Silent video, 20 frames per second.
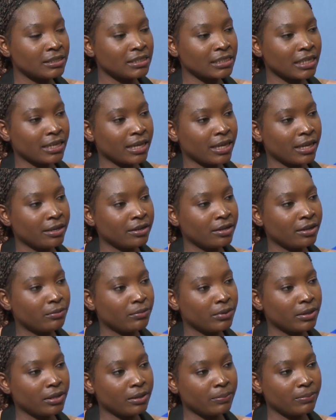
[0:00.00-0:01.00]
it again
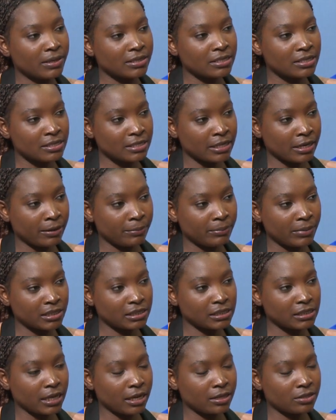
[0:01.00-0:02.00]
when the prices are a
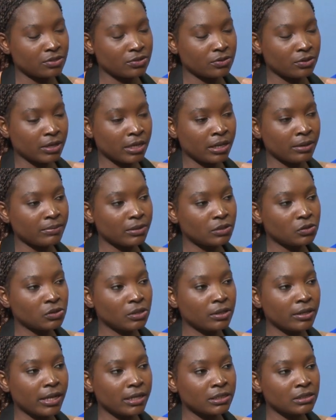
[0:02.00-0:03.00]
bit high. Uh, so in
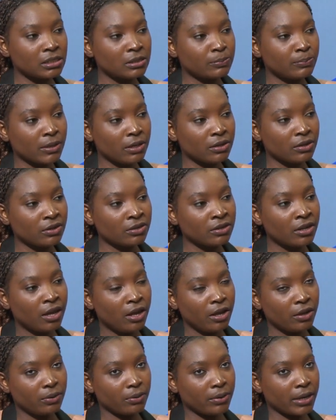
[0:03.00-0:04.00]
between that period,
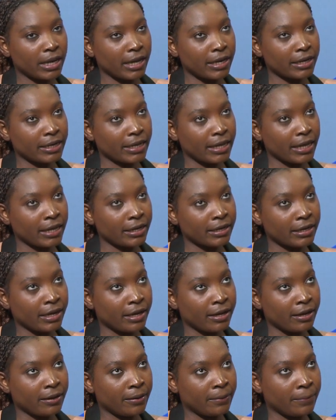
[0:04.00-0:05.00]
you can gain
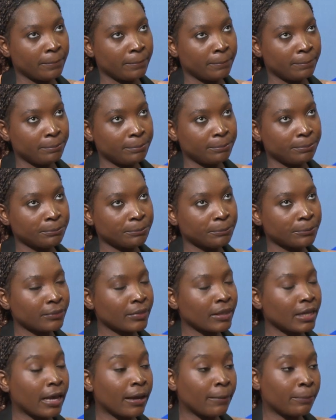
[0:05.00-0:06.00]
um,
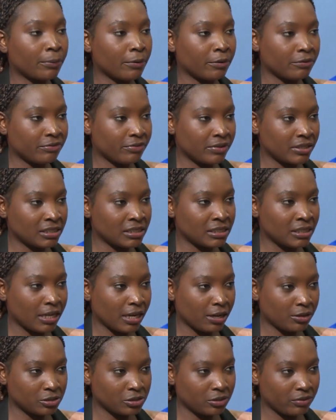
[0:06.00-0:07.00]
a profit
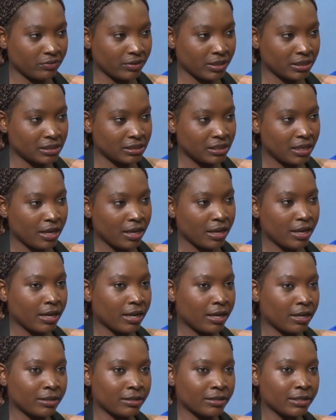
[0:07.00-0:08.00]
out of it.
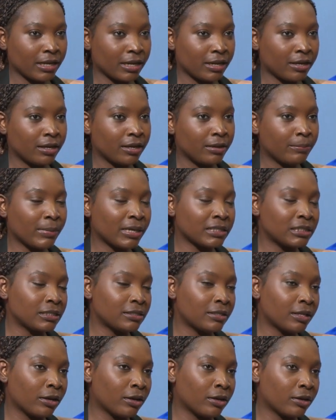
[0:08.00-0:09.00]
And yeah, but
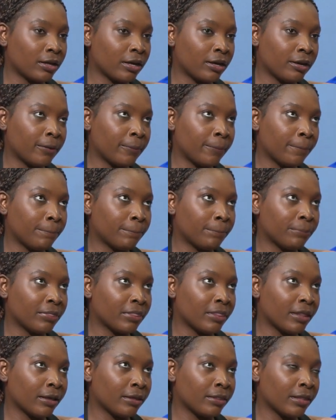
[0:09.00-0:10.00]
the,
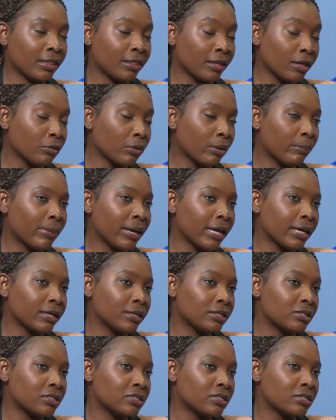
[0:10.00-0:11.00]
um, the, the thing you're buying
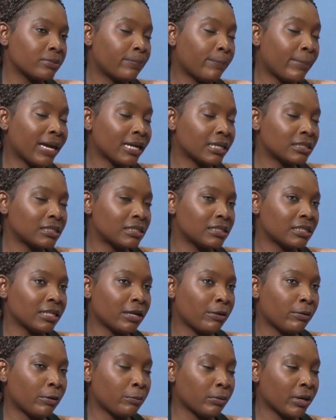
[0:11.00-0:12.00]
is backed in
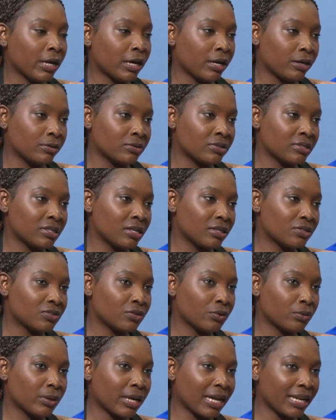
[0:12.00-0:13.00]
our warehouse.
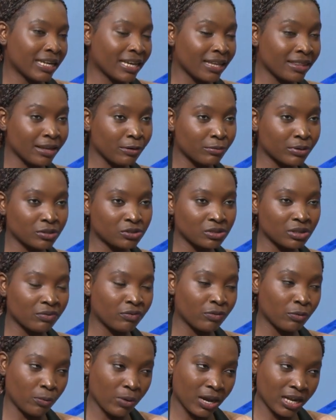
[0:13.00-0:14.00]
So you can either withdraw
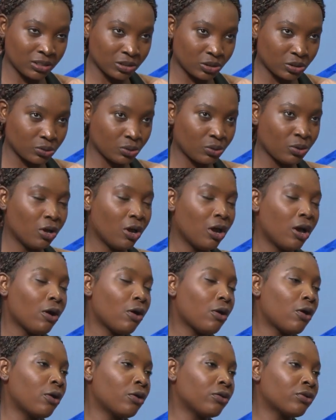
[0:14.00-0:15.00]
if you want to,
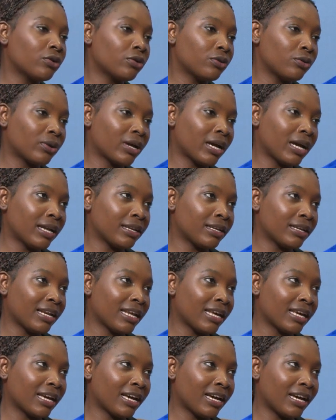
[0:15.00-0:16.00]
or you can
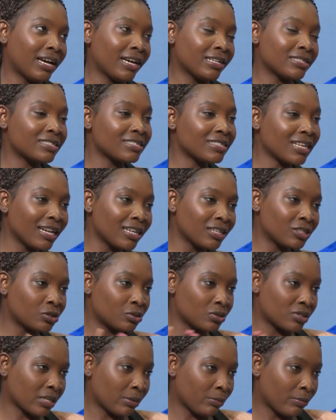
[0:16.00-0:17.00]
like uh, sell it
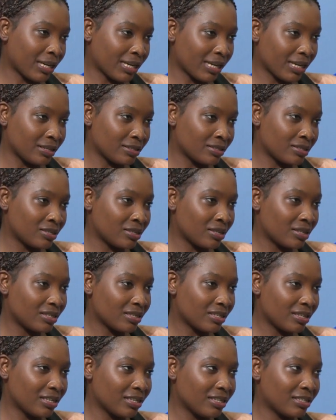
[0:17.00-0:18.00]
to someone else
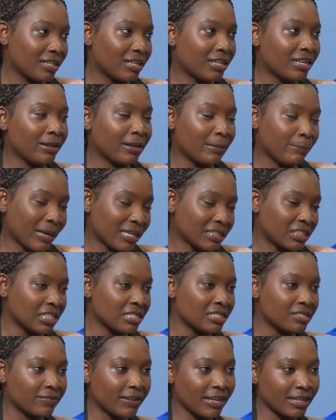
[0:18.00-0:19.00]
by
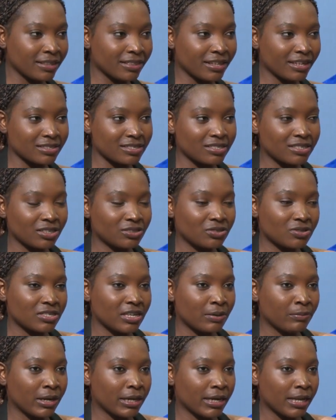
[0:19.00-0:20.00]
transferring the receipt to
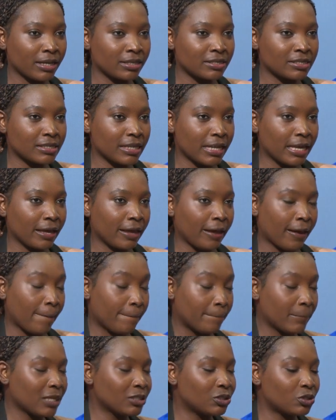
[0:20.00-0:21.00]
someone else, like
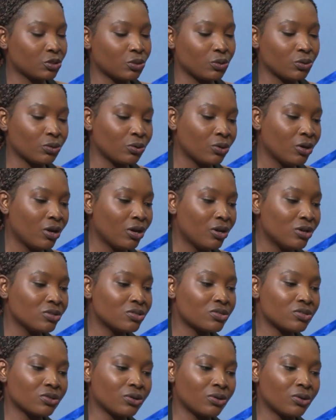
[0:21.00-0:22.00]
me to you.
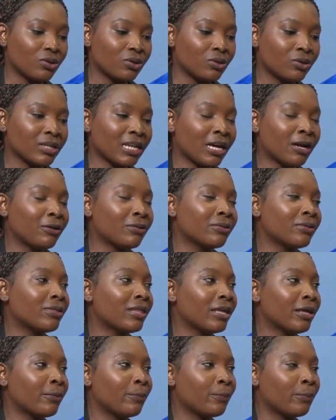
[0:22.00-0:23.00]
So now
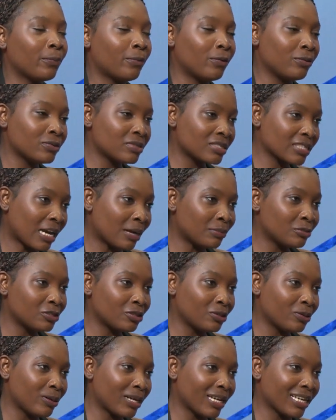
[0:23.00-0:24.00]
the goods come
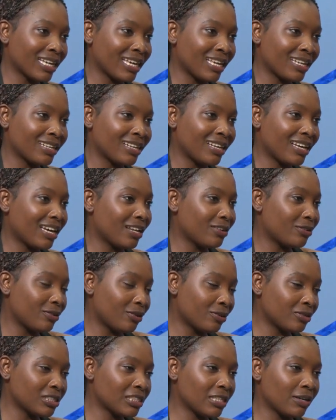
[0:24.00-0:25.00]
to you again, and you
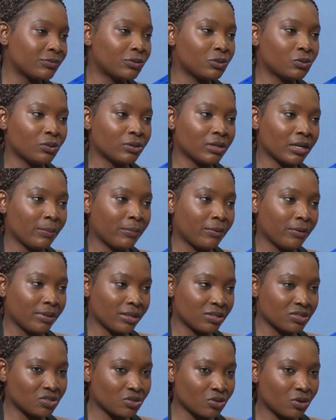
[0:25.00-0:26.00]
don't have to worry about
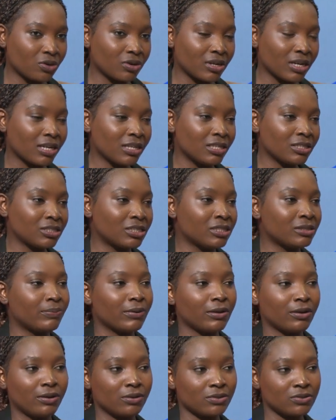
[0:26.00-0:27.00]
the storage
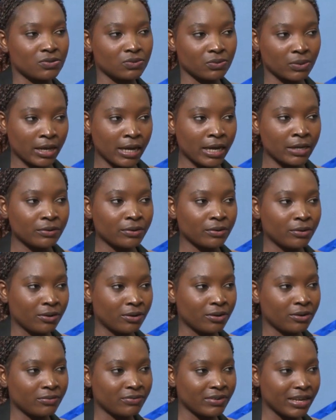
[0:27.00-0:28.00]
because we handle
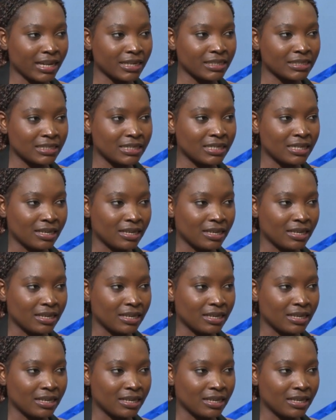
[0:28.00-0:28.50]
all of that.